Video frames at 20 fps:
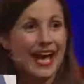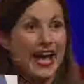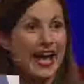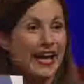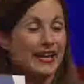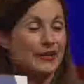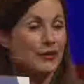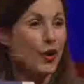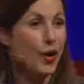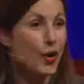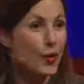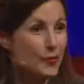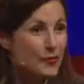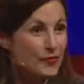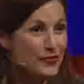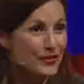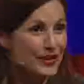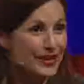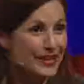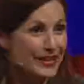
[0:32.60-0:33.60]
and
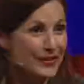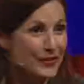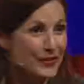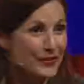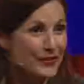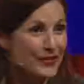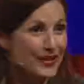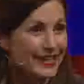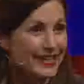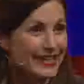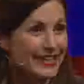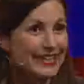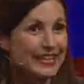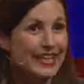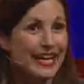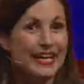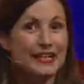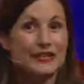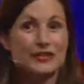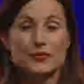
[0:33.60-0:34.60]
hopefully already
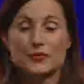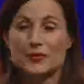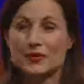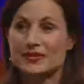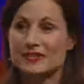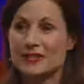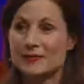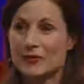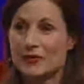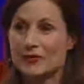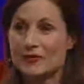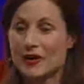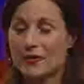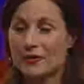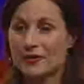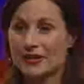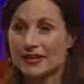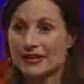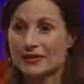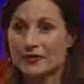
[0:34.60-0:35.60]
engaged with some of
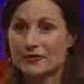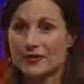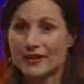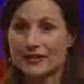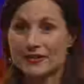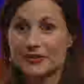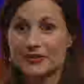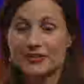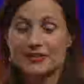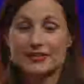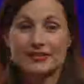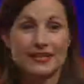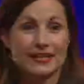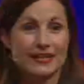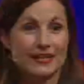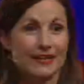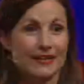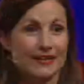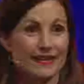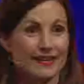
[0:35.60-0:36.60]
our innovators
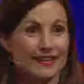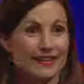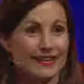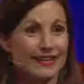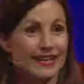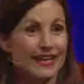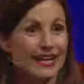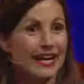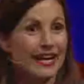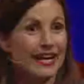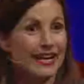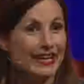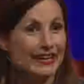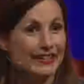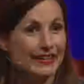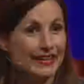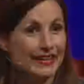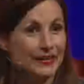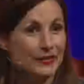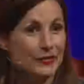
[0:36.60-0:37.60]
that are
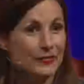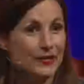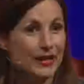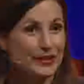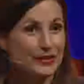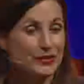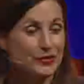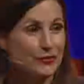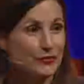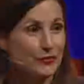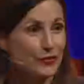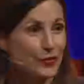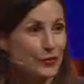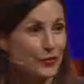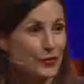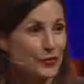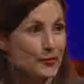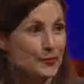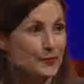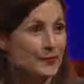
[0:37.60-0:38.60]
in the Innovation
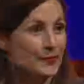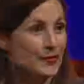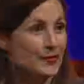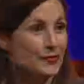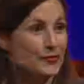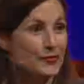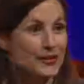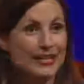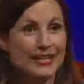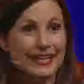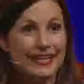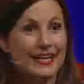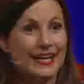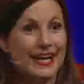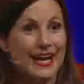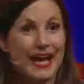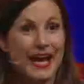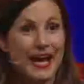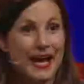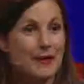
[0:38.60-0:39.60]
Forum, really
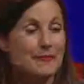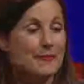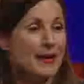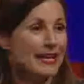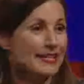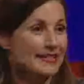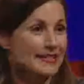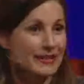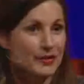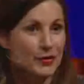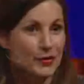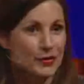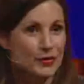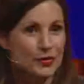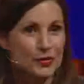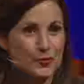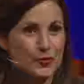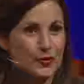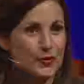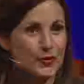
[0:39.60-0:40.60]
amazing
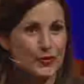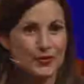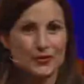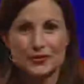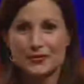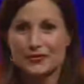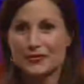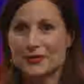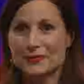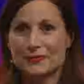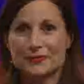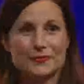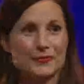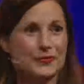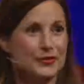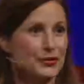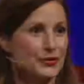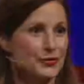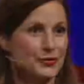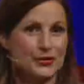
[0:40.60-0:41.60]
entrepreneurs from
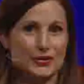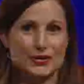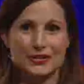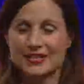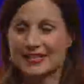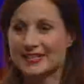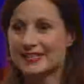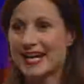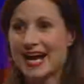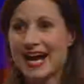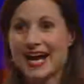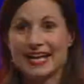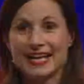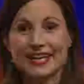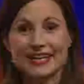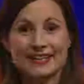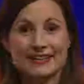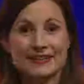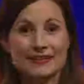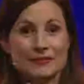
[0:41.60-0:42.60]
solutions in
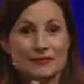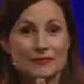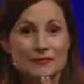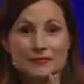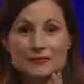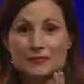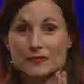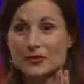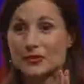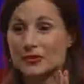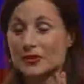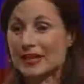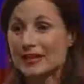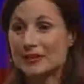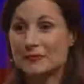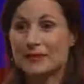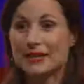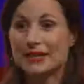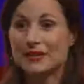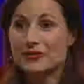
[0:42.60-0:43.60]
dyeing to
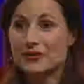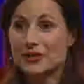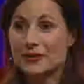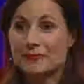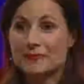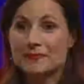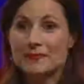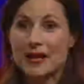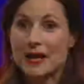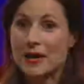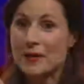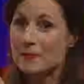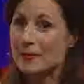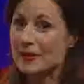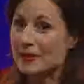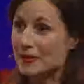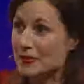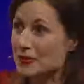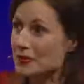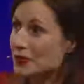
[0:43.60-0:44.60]
cut, make, trim,
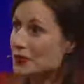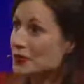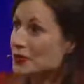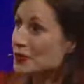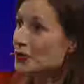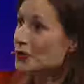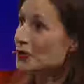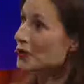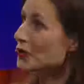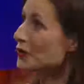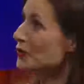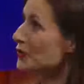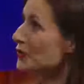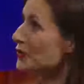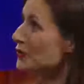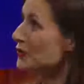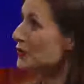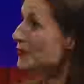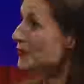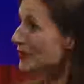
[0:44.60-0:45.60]
but also to
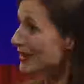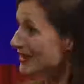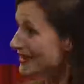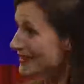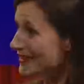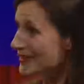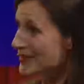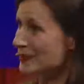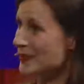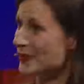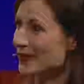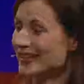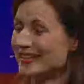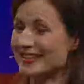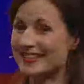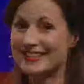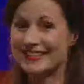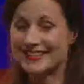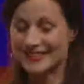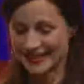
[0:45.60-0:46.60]
new business
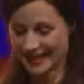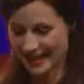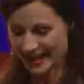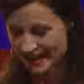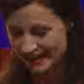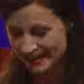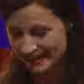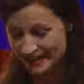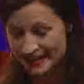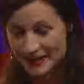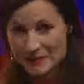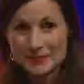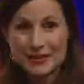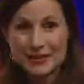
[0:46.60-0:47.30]
models. And I'm